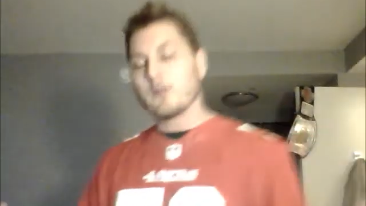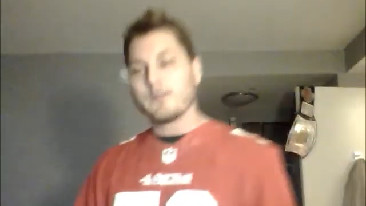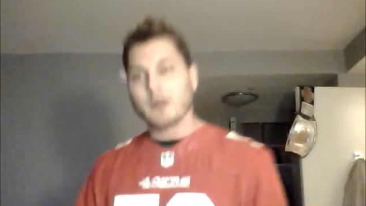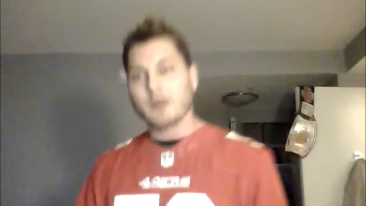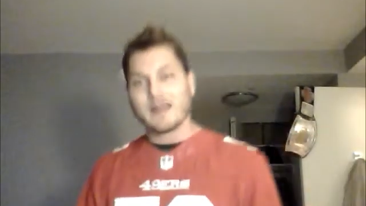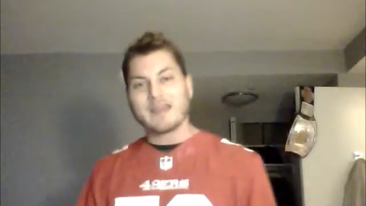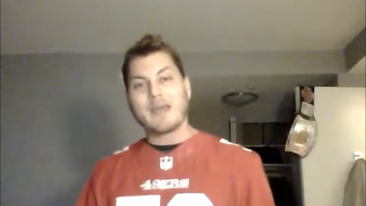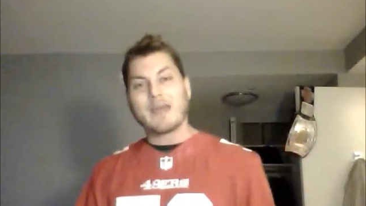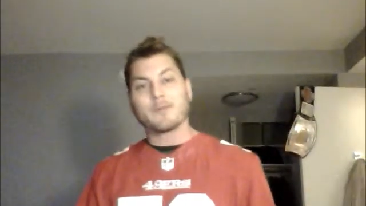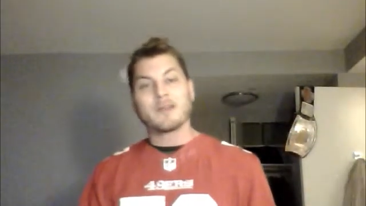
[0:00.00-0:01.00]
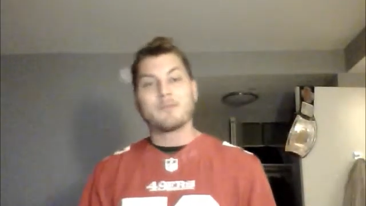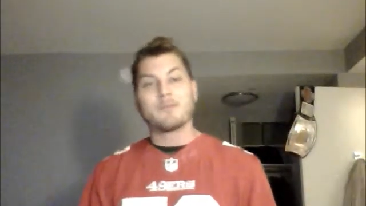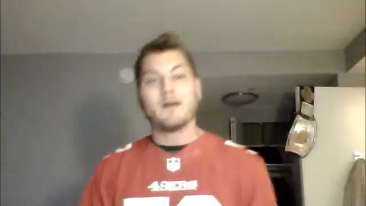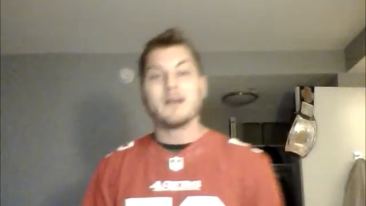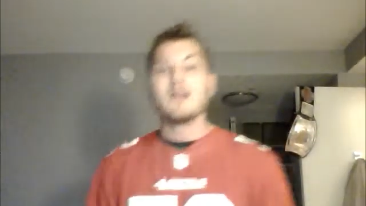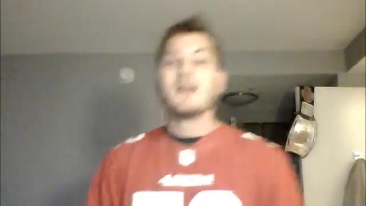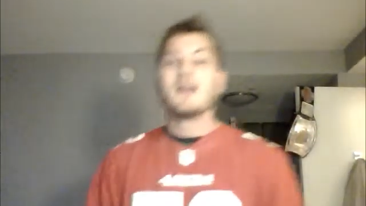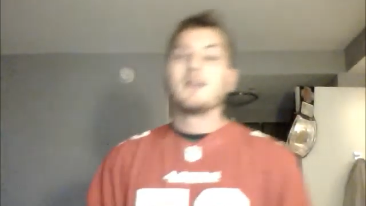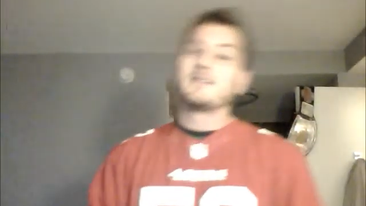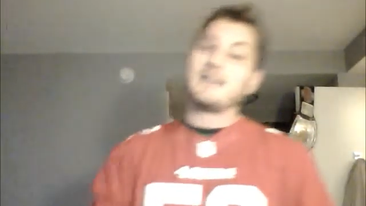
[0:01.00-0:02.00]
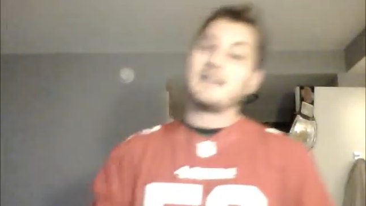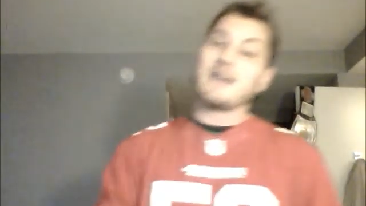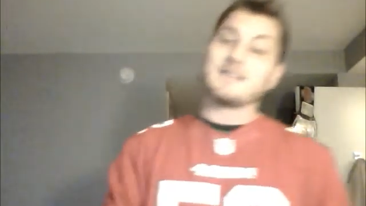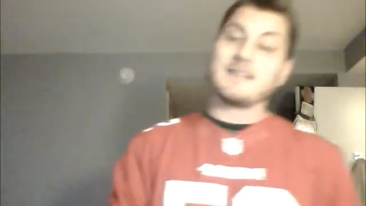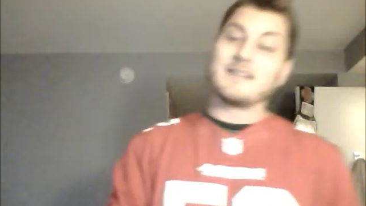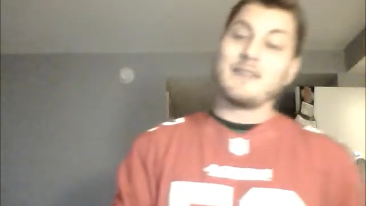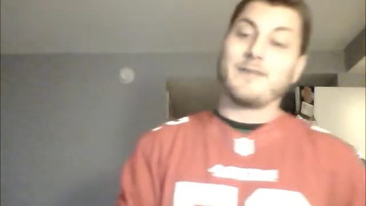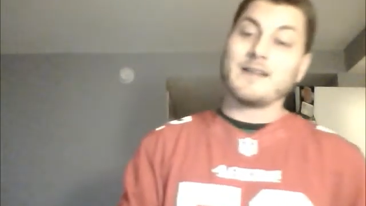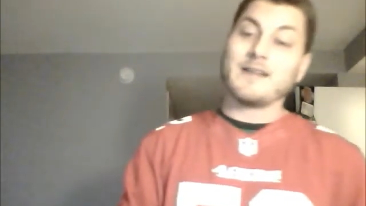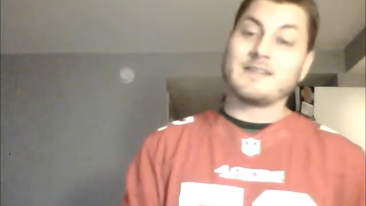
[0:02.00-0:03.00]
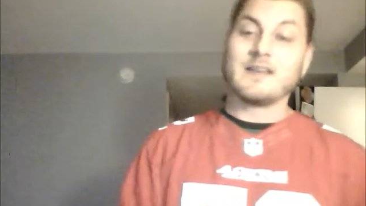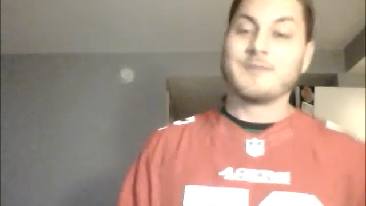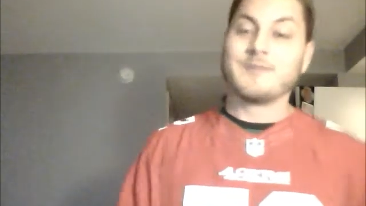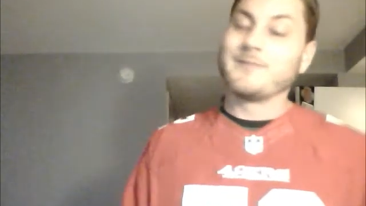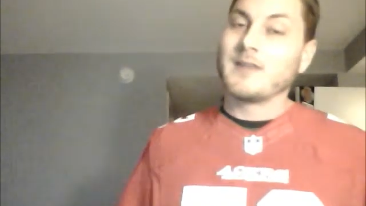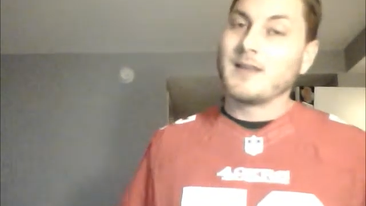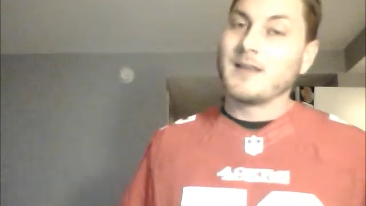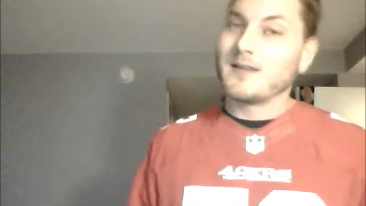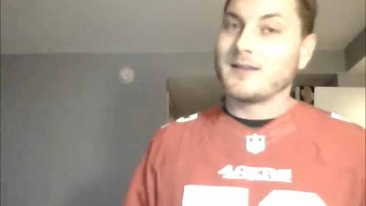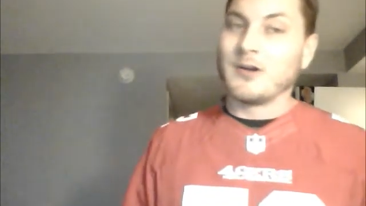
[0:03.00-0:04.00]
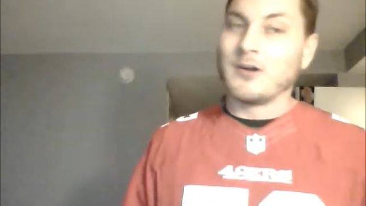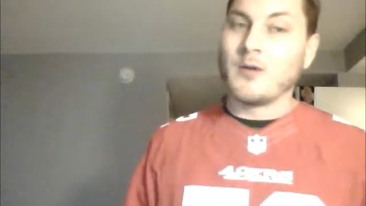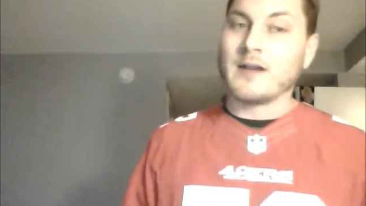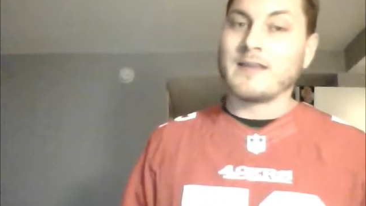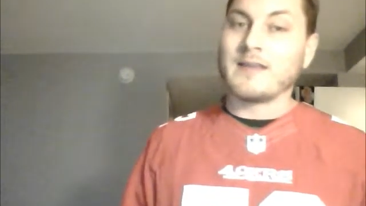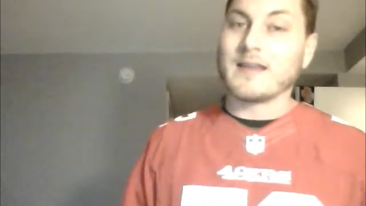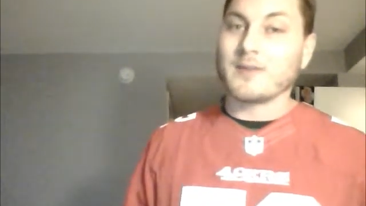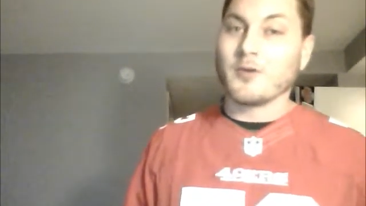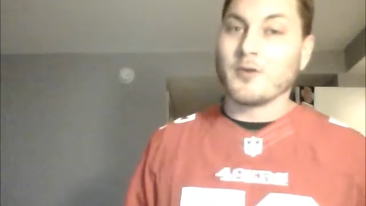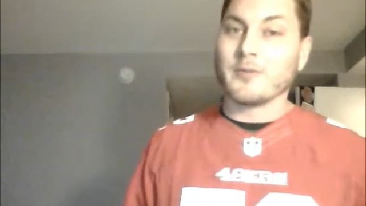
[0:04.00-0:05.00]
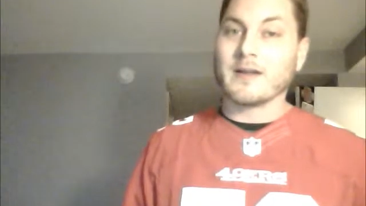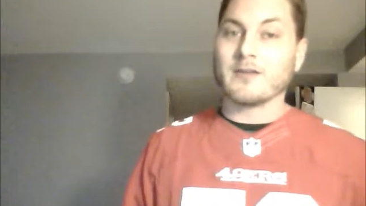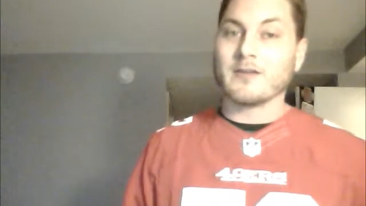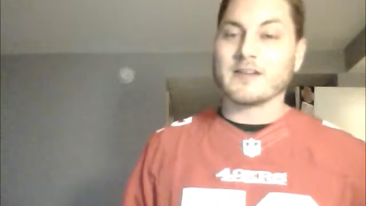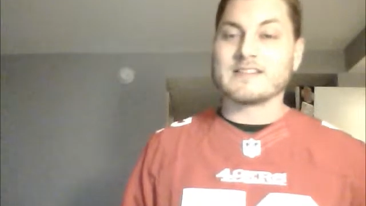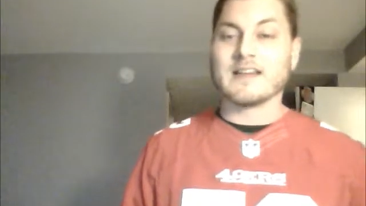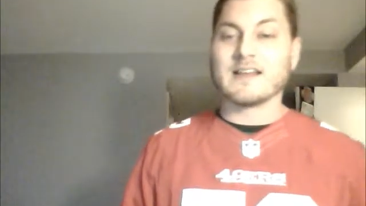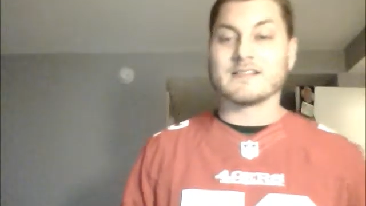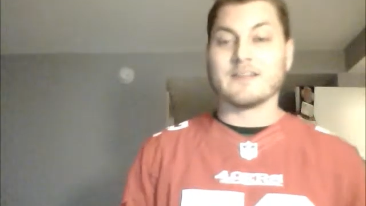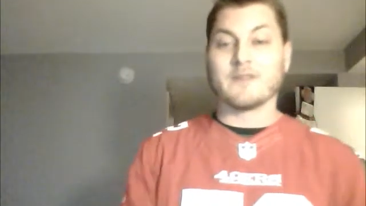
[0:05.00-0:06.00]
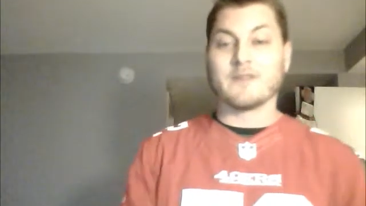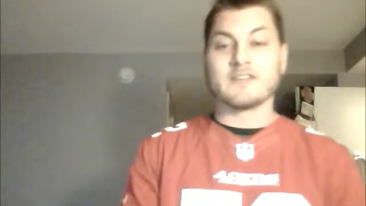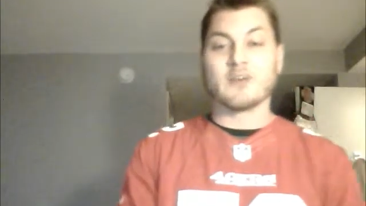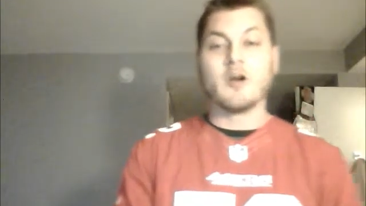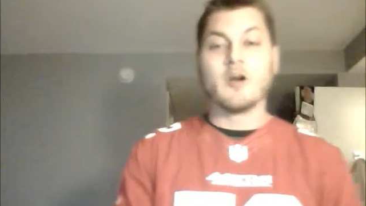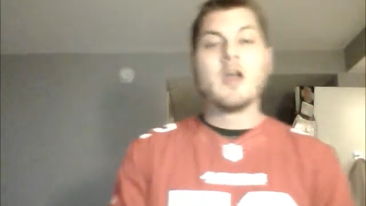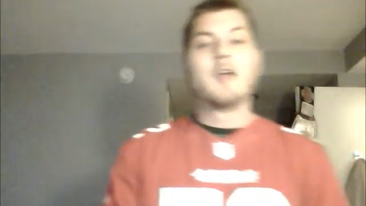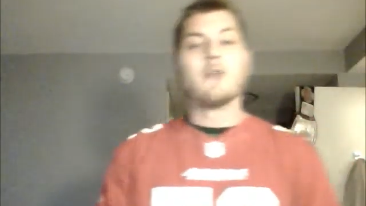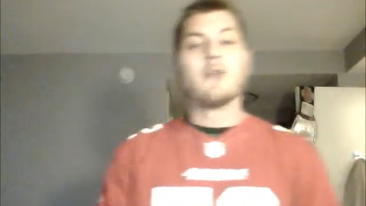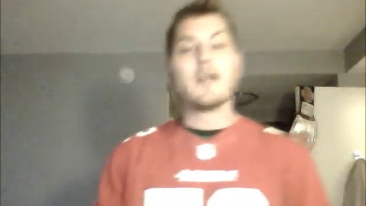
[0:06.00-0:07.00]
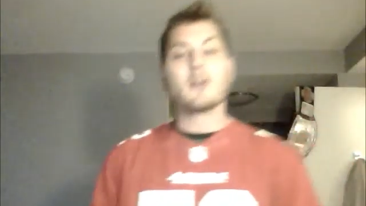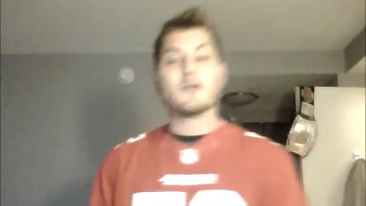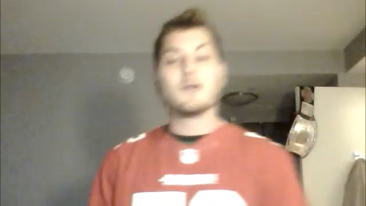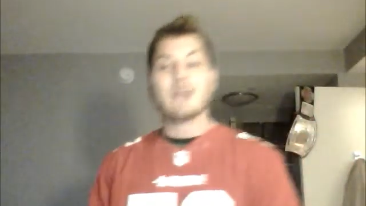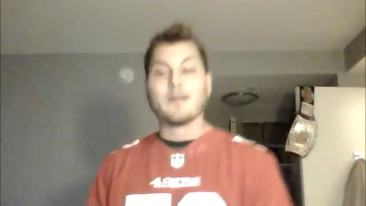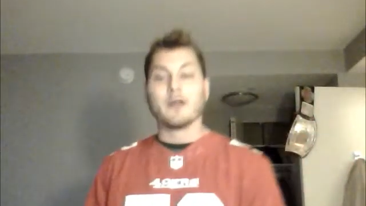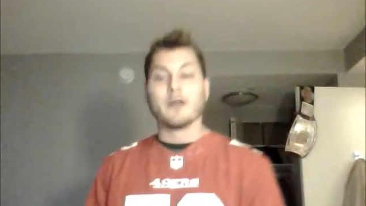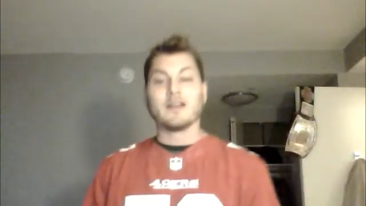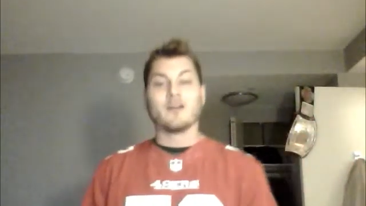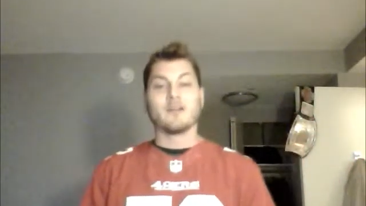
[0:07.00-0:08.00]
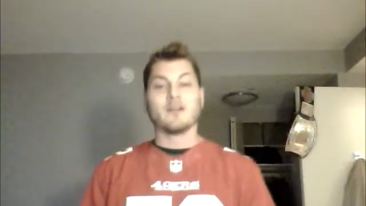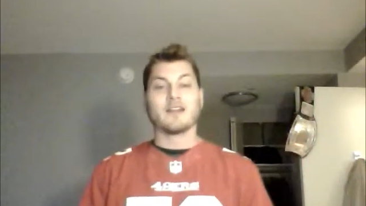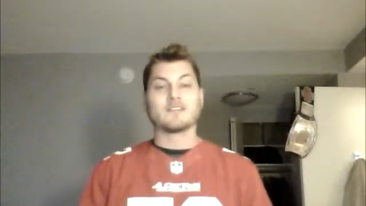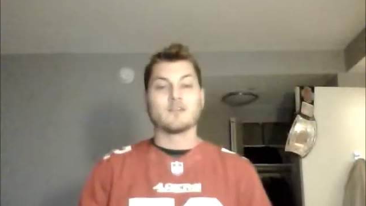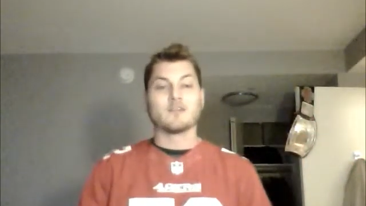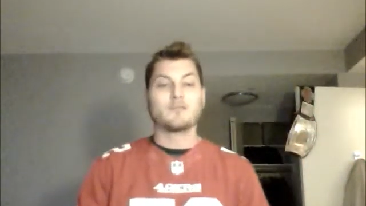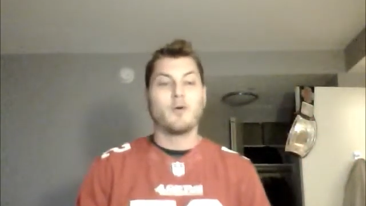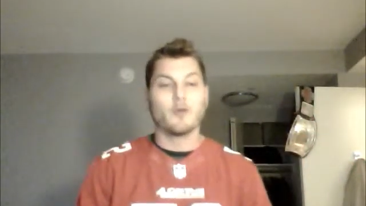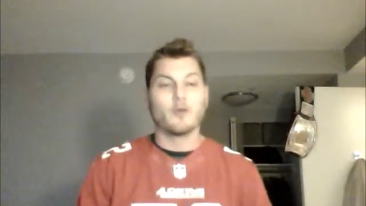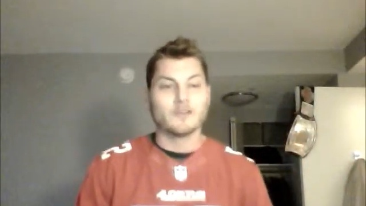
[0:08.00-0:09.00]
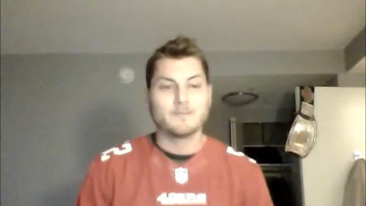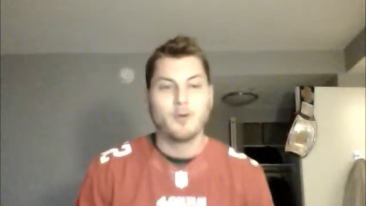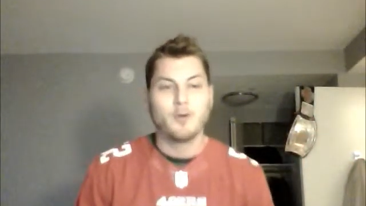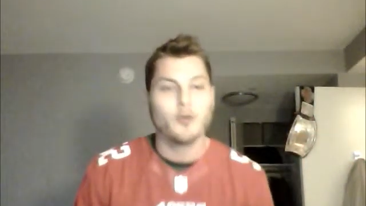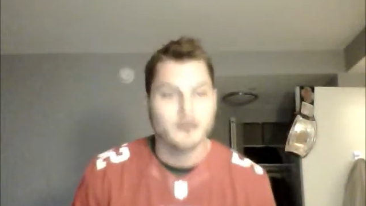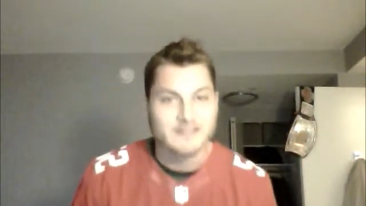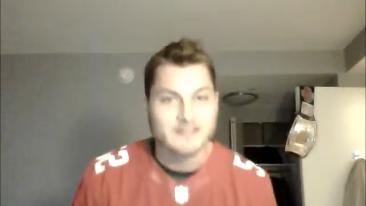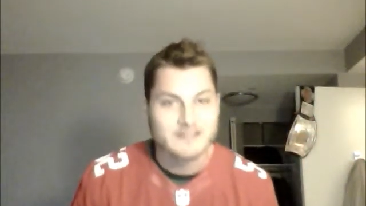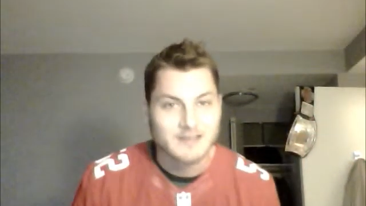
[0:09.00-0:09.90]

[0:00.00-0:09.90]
Brady and Kaepernick, but Seattle's defense, you don't want to take the quarterback going against Seattle's defense, so rather go with Tom Brady going against those porous